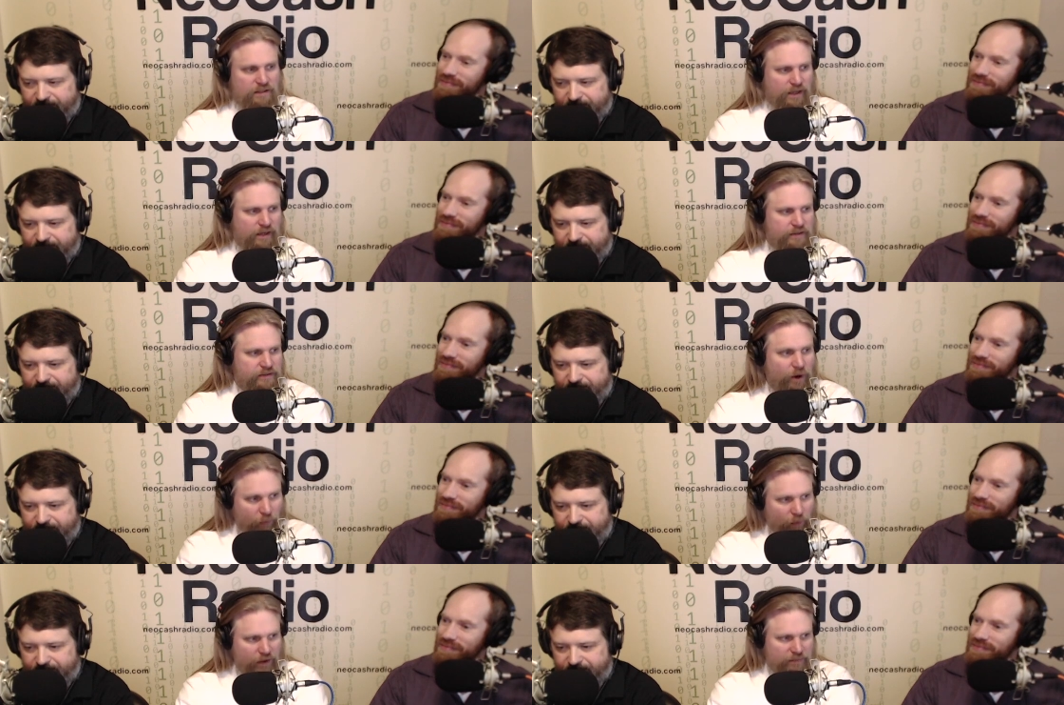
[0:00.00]
Speaker 1: and they
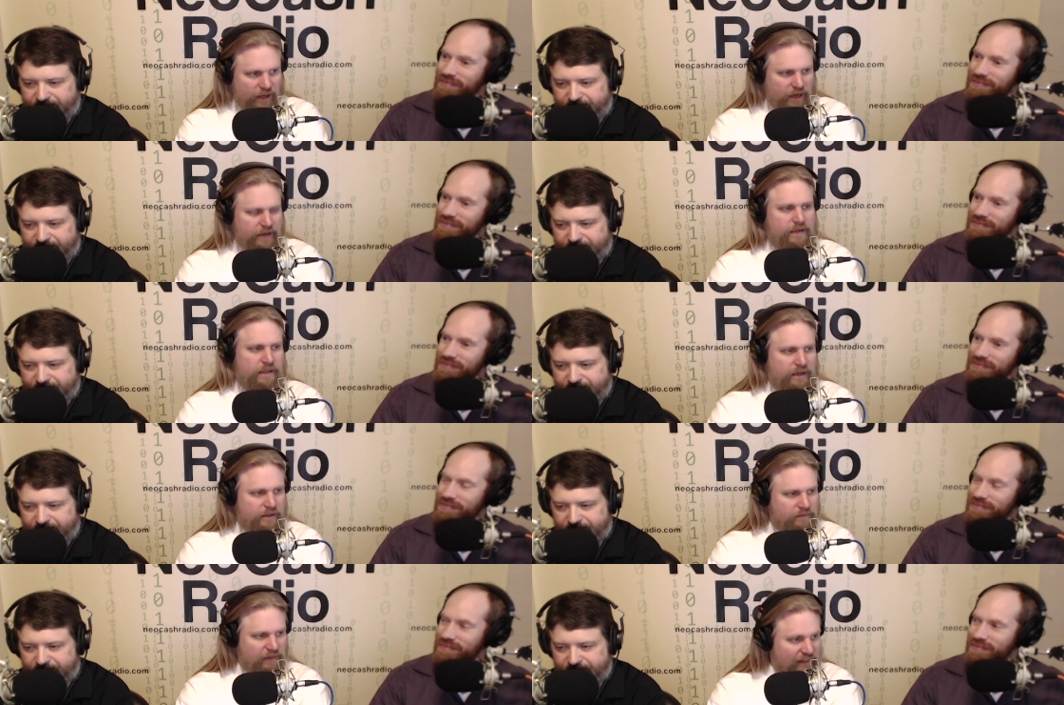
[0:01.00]
don't want to buy, and
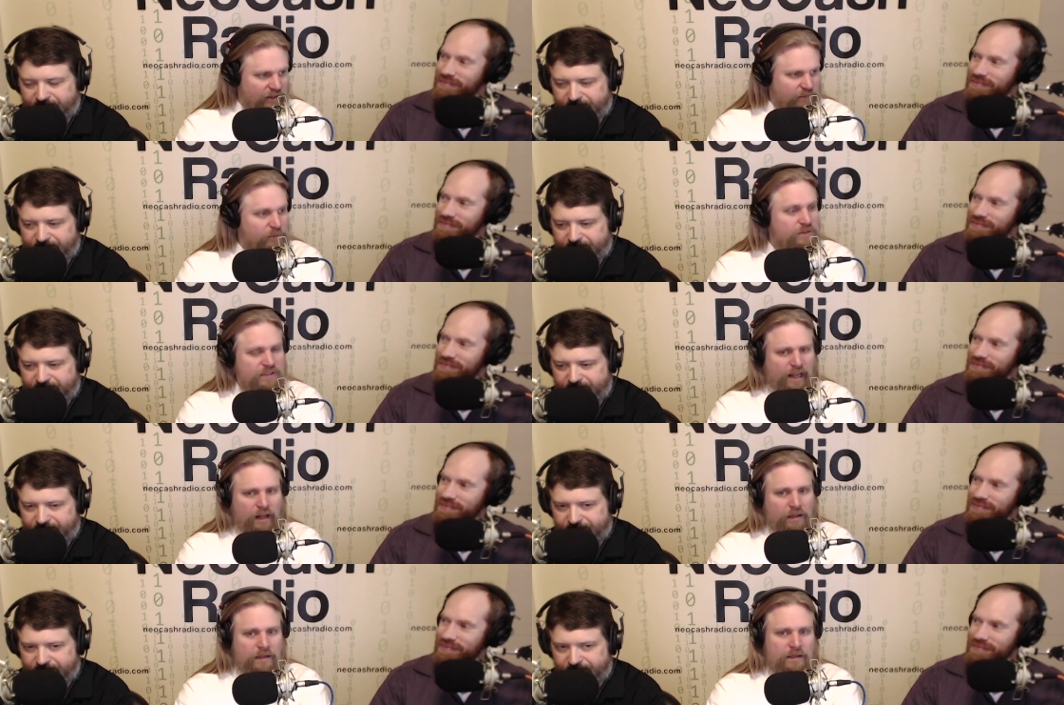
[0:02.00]
they even will
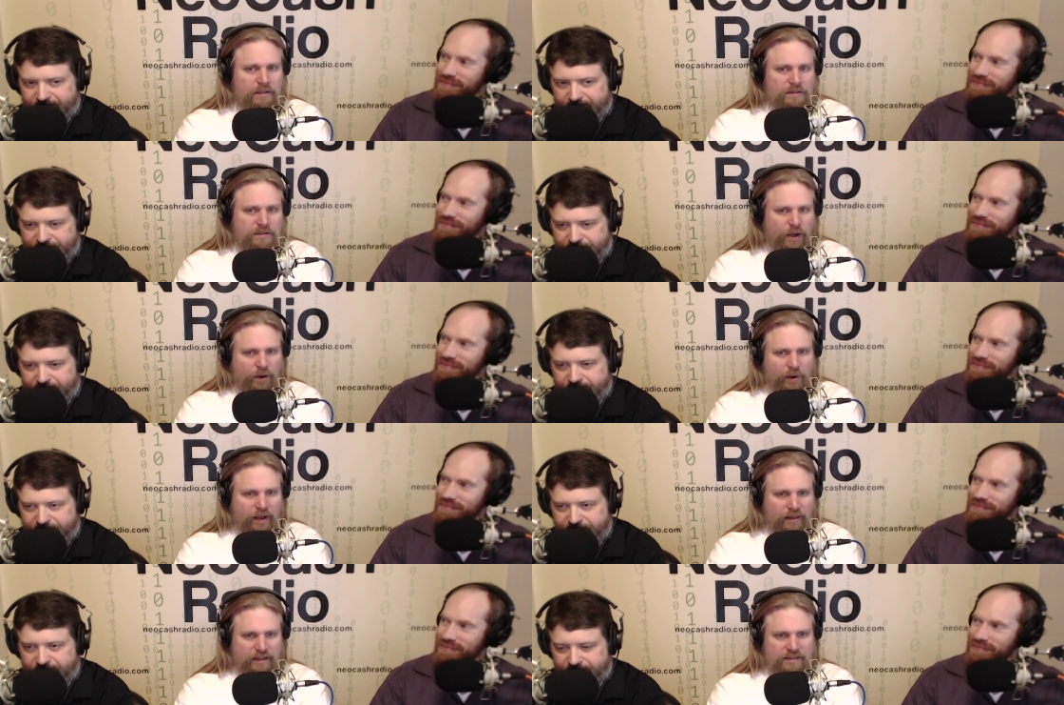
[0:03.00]
sell. So
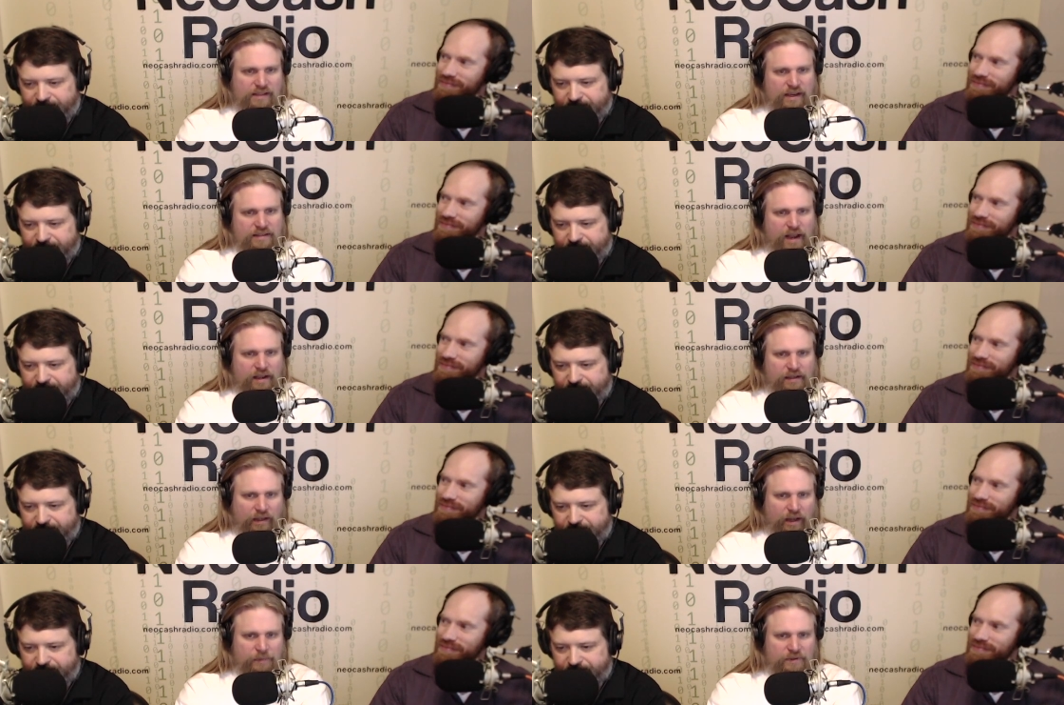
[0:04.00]
uh, that's exactly
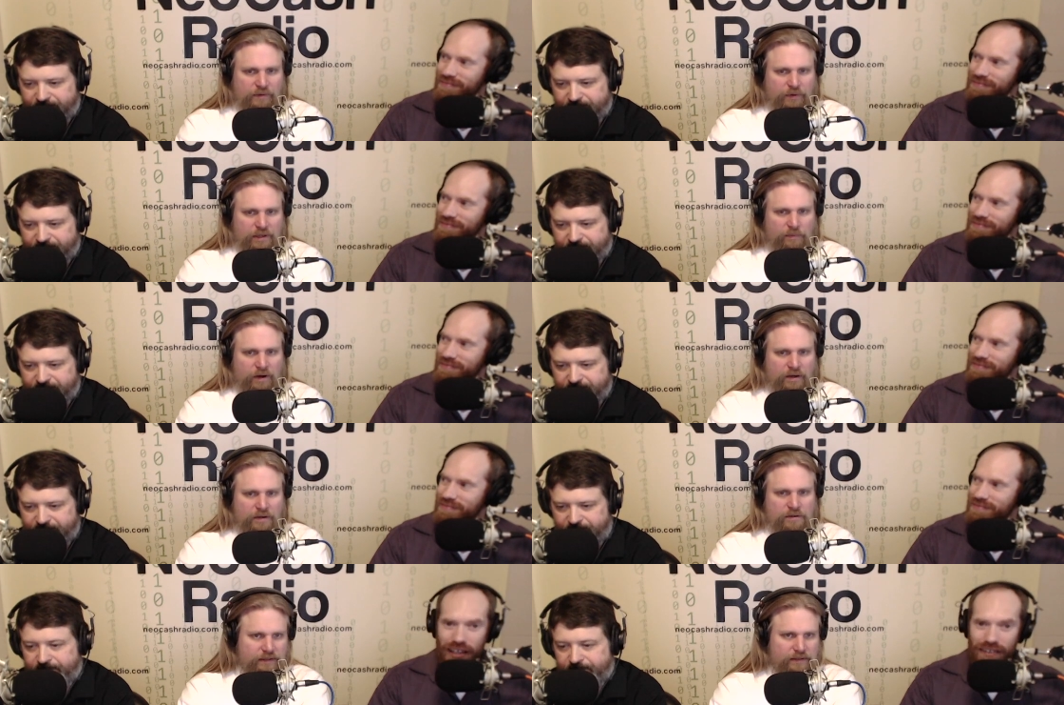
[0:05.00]
the opposite
Speaker 2: of what you want to
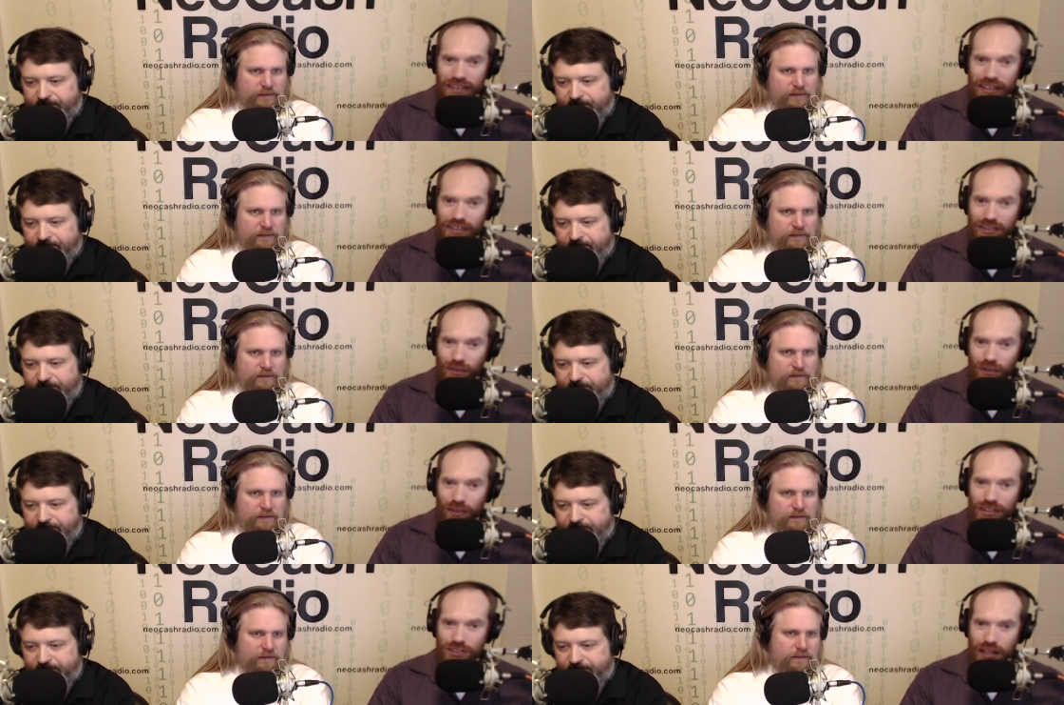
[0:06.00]
do. Eighth,
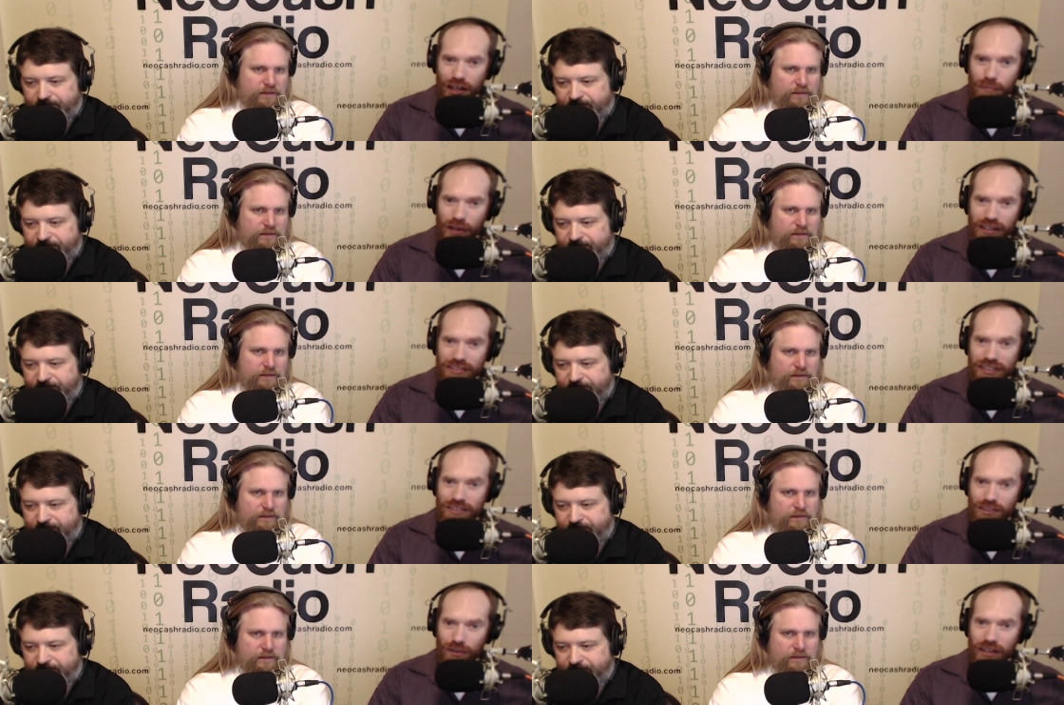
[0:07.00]
ignore the chat box
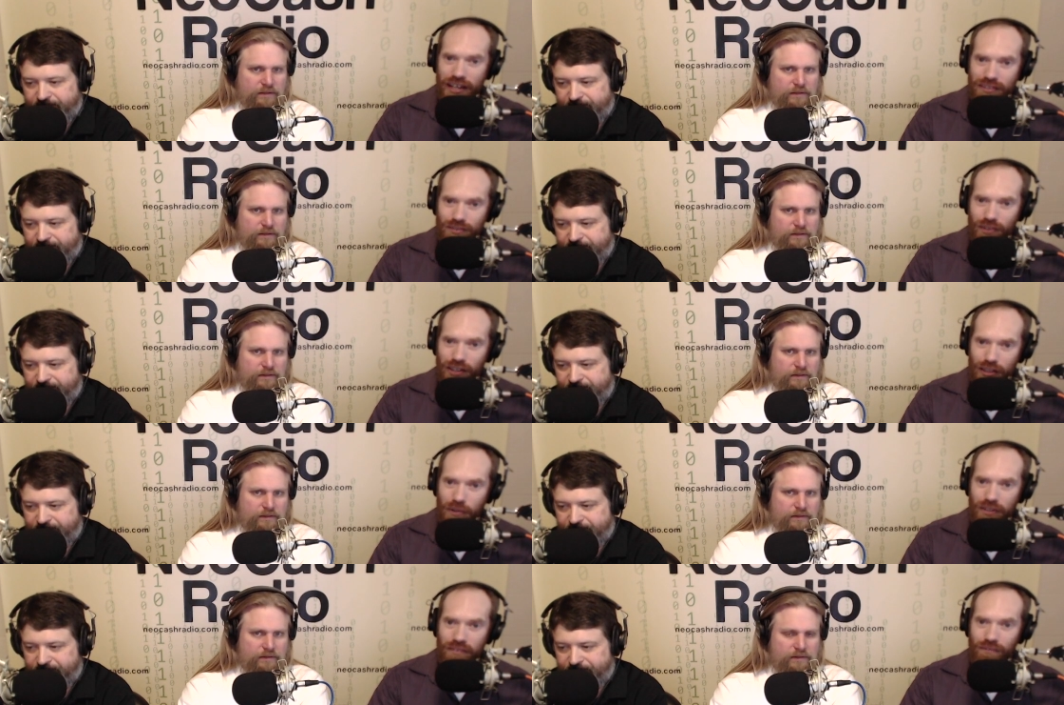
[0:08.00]
and don't ask Reddit
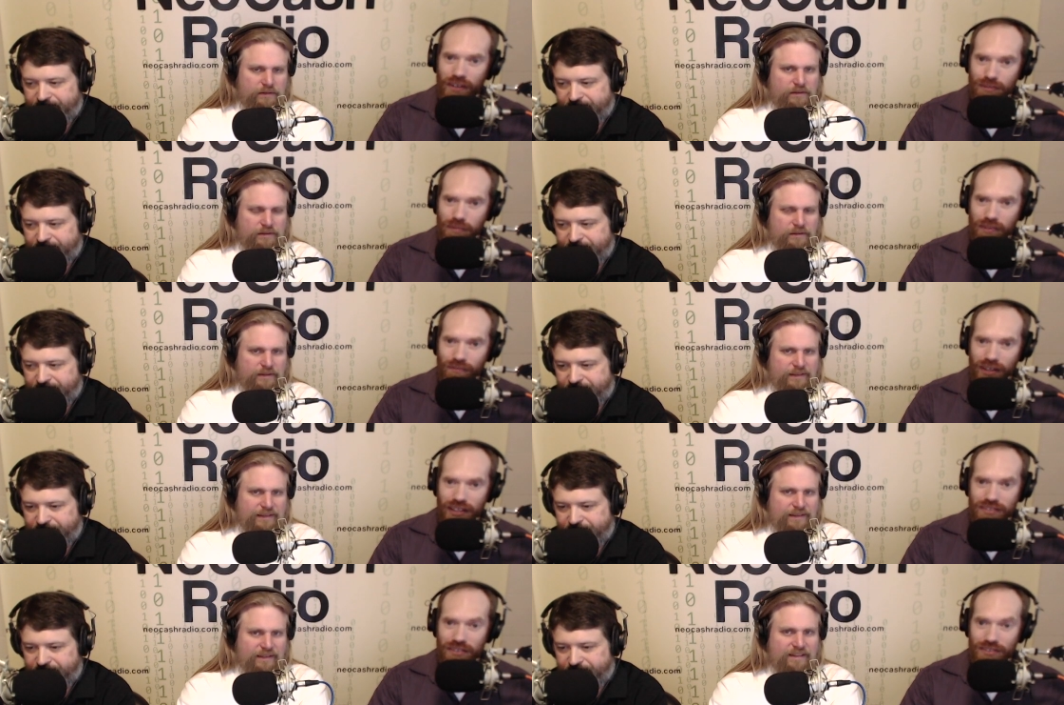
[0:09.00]
about investment
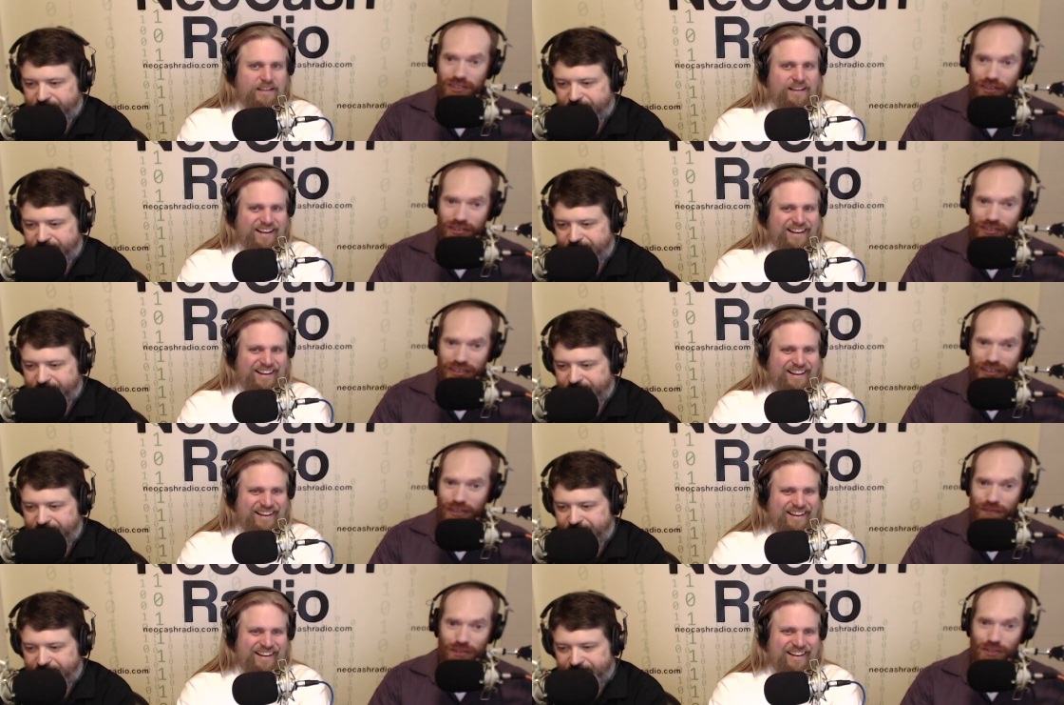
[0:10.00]
advice. Seriously,
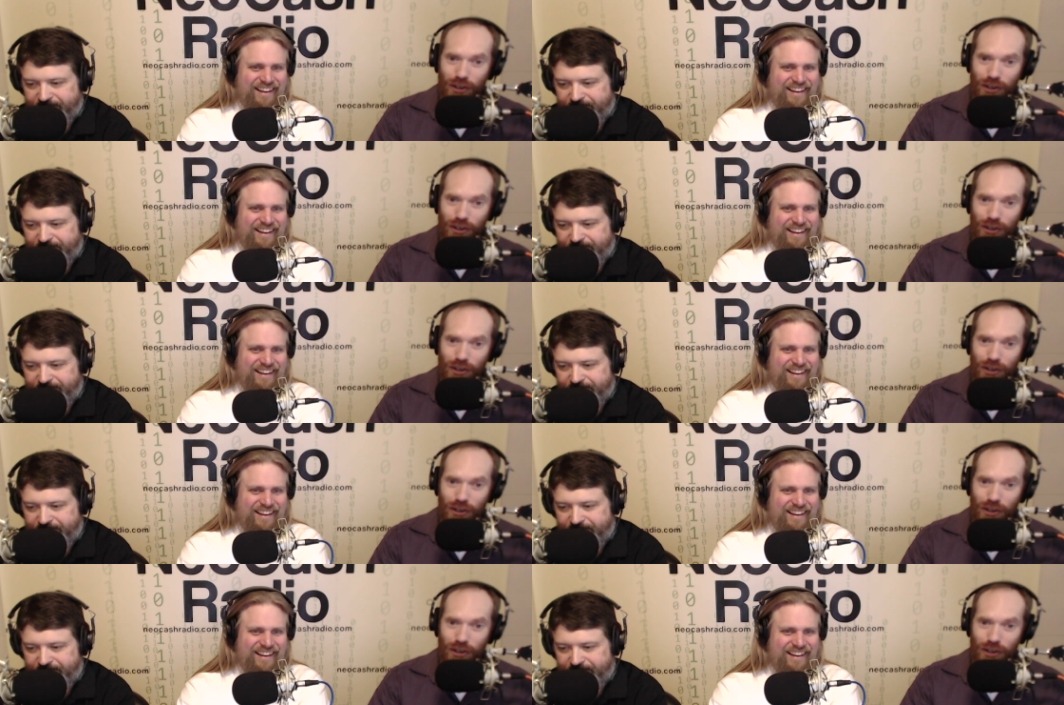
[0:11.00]
if you